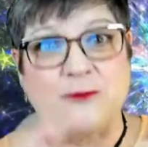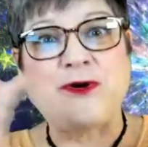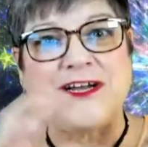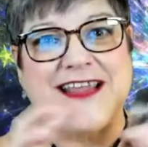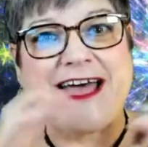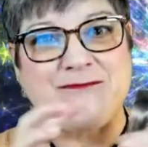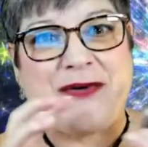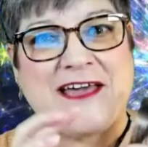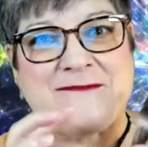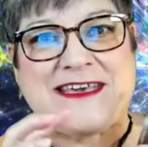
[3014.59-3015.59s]
putting that
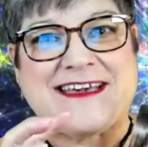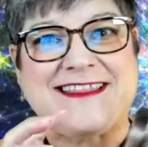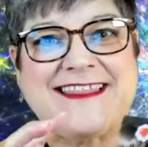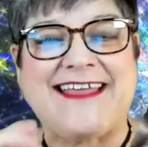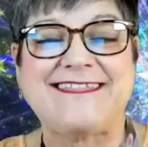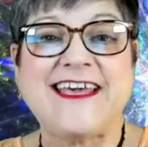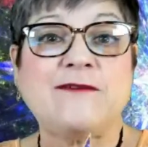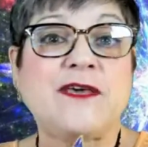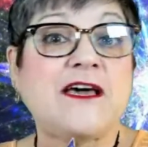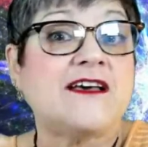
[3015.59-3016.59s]
baby in that thing
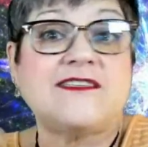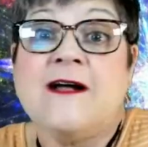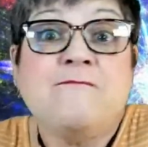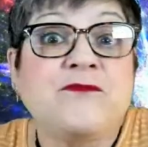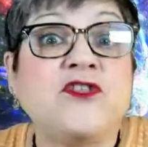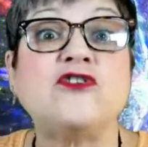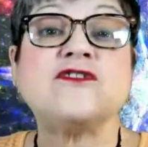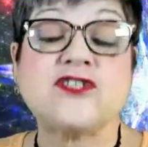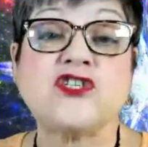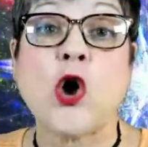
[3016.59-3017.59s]
because you're
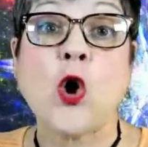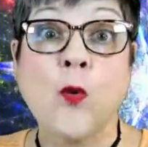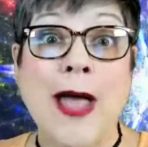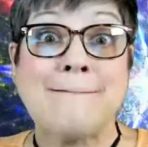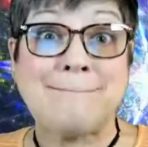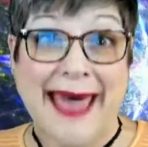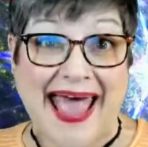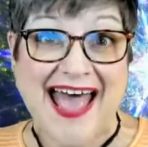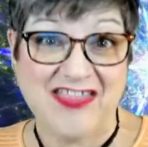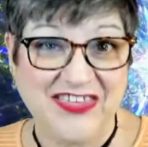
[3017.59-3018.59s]
so
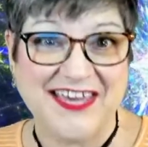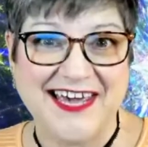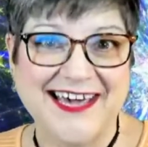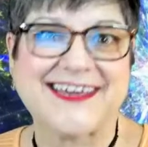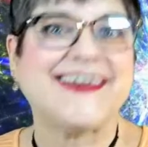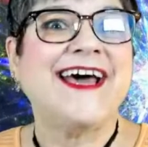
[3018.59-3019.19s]
empathic.